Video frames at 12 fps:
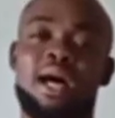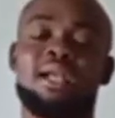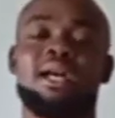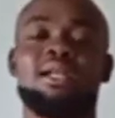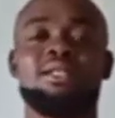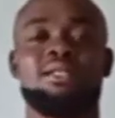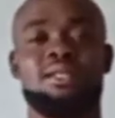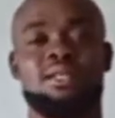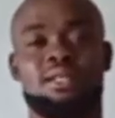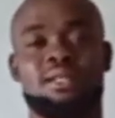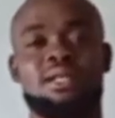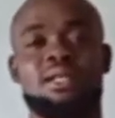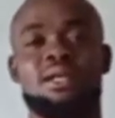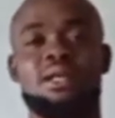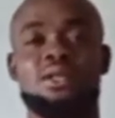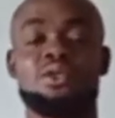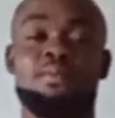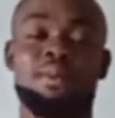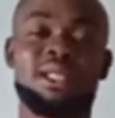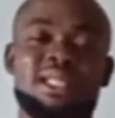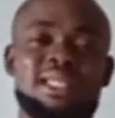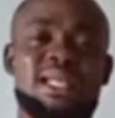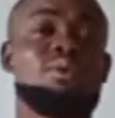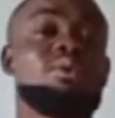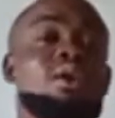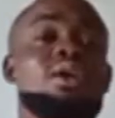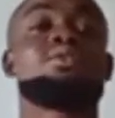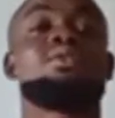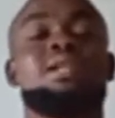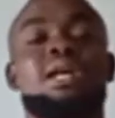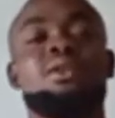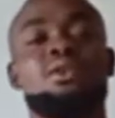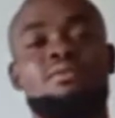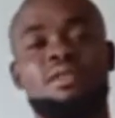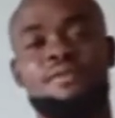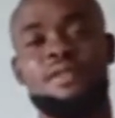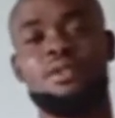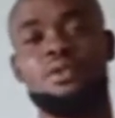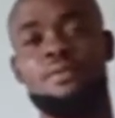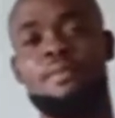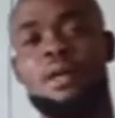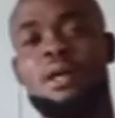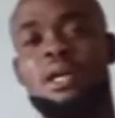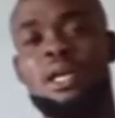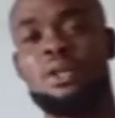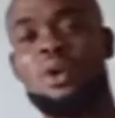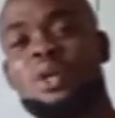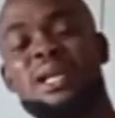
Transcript: analysis. So please stay with us to the end of this video in